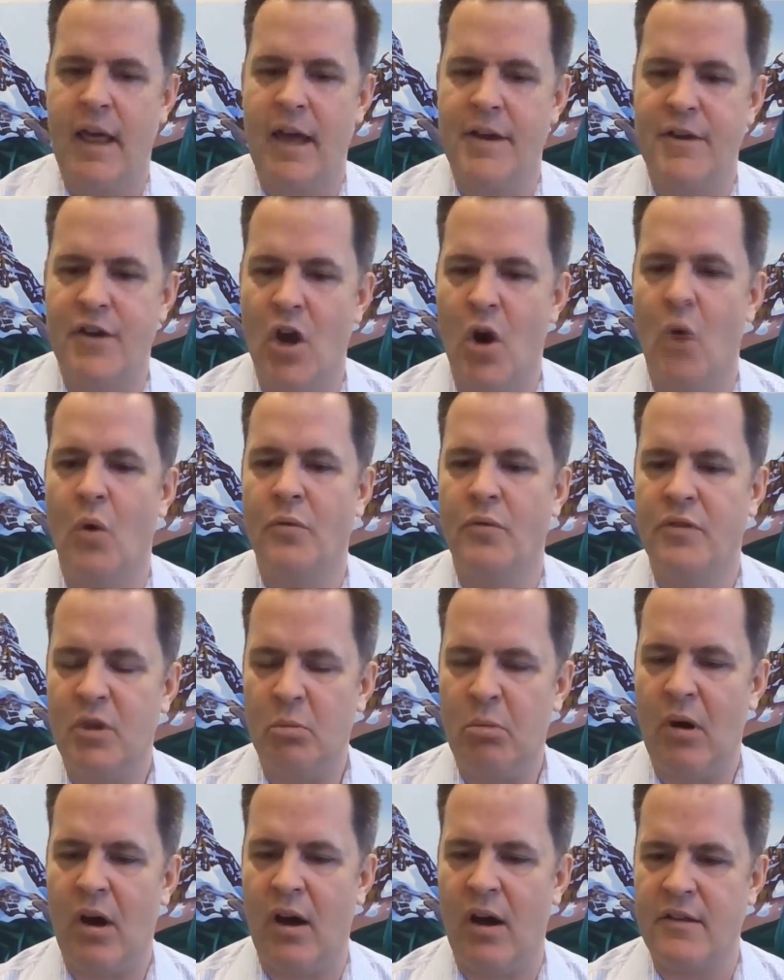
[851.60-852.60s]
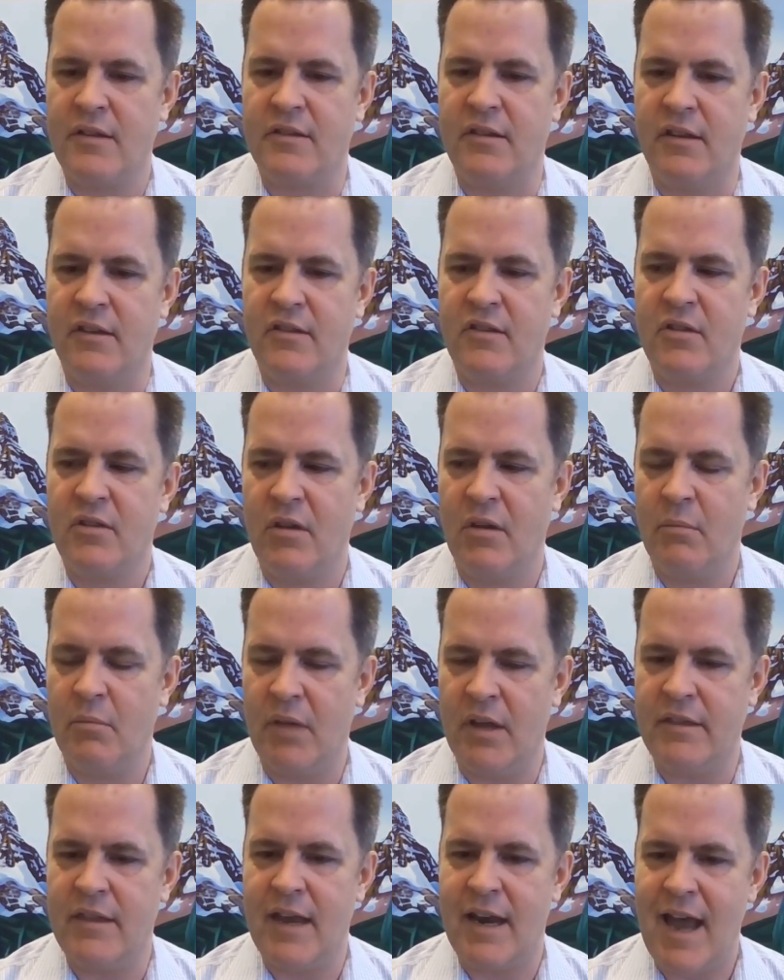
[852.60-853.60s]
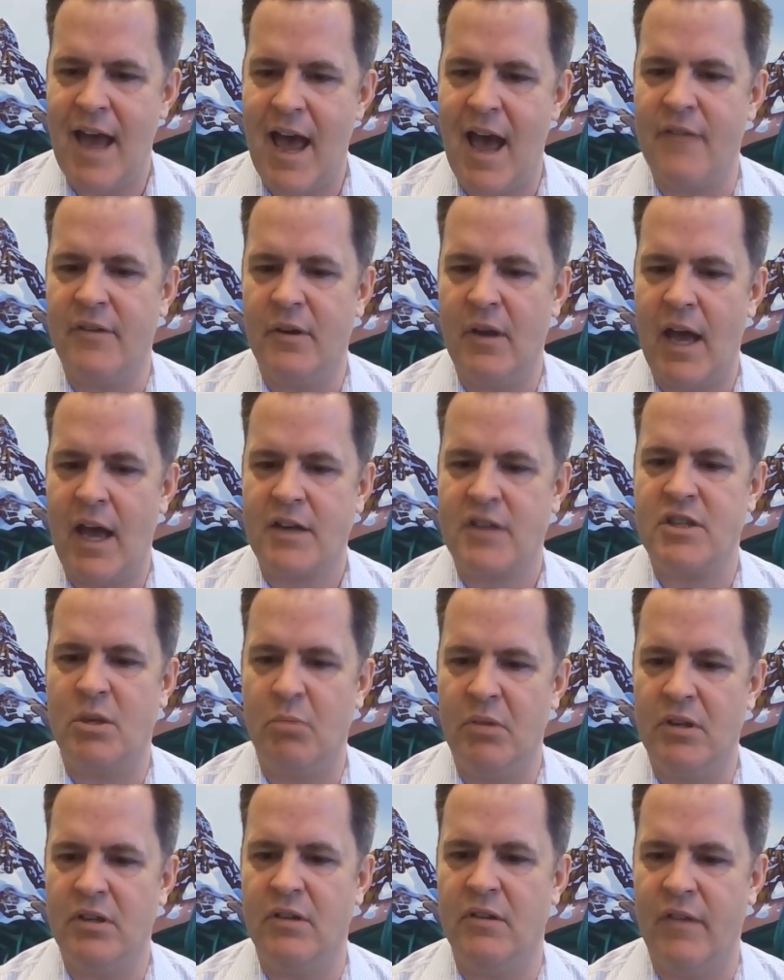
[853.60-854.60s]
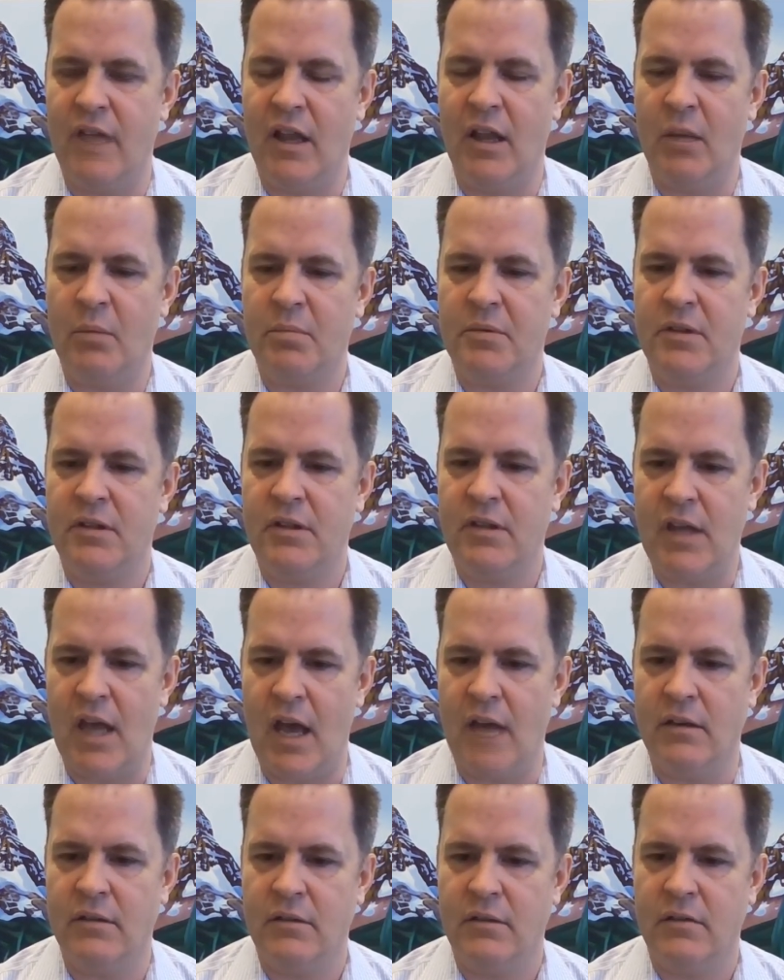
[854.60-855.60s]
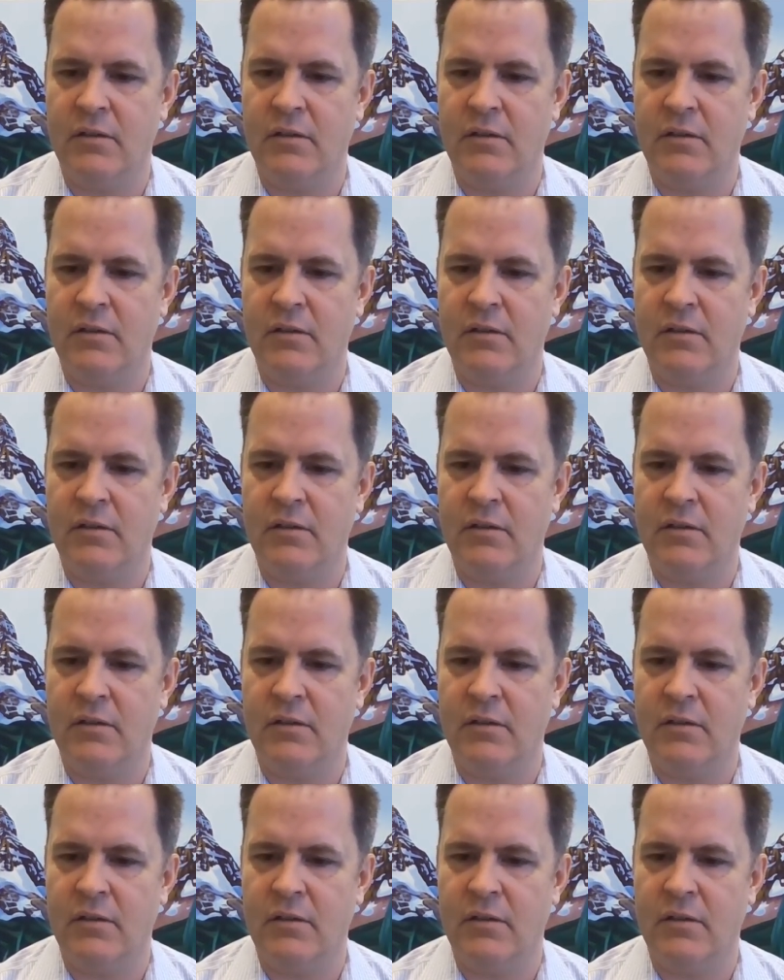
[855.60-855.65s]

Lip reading: known deposits, but that haven't actually been developed yet.